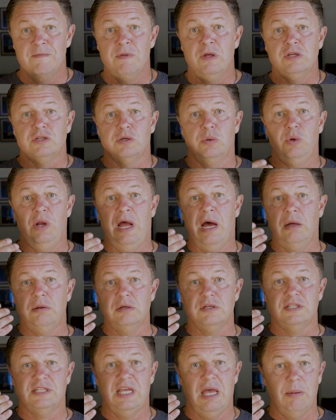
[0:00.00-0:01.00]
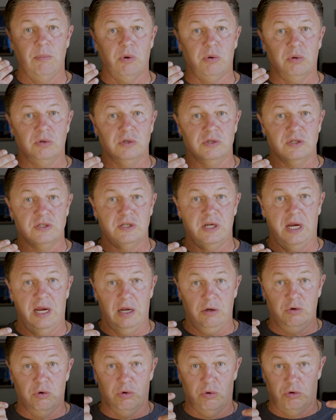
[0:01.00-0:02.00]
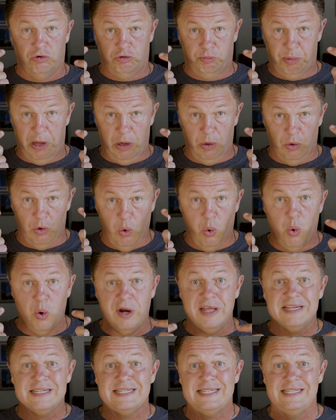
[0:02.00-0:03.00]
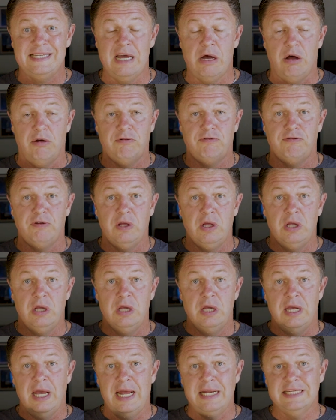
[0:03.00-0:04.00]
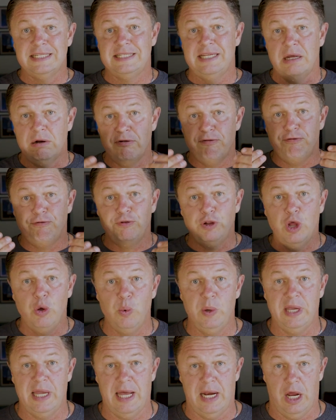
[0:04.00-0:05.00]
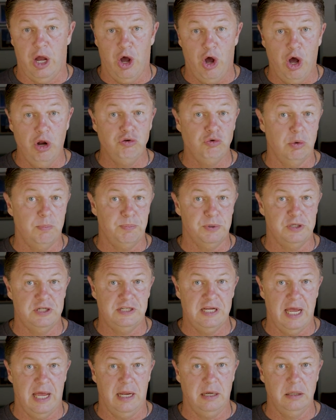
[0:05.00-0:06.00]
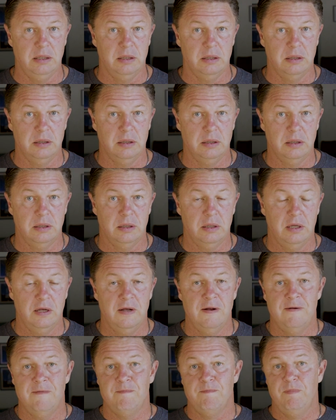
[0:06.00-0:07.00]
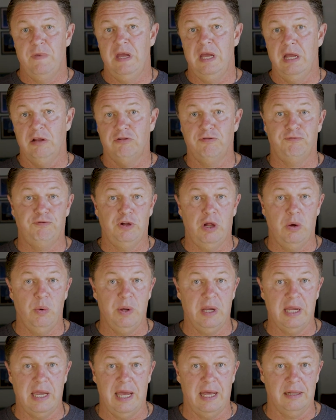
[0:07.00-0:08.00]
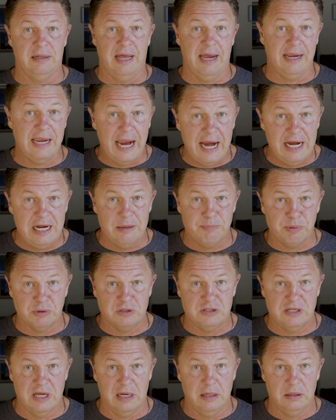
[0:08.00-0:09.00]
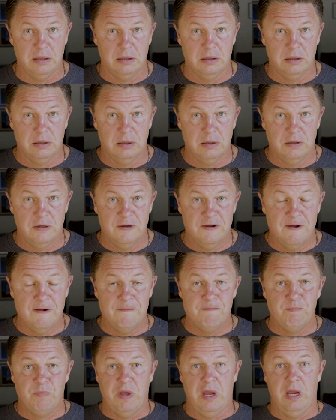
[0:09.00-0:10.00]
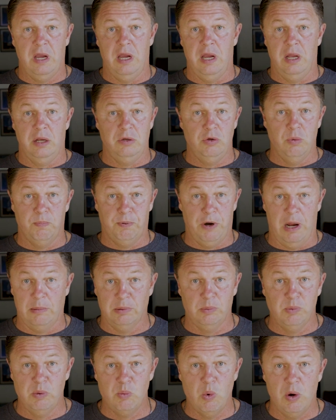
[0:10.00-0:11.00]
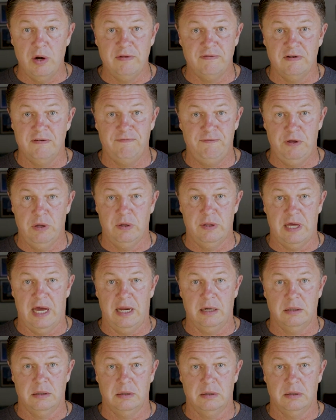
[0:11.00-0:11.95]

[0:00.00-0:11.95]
So now those chemicals in your spinal cord itself, instead of flowing at 100%, it's flowing at like 80%. And you probably won't even feel that.